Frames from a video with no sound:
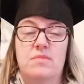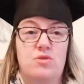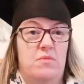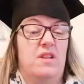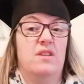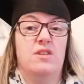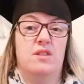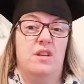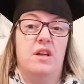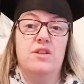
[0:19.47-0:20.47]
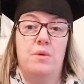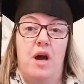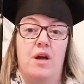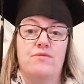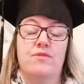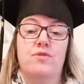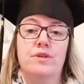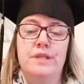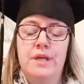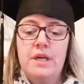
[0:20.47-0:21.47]
something that you can do at home for
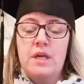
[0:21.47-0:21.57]
fun.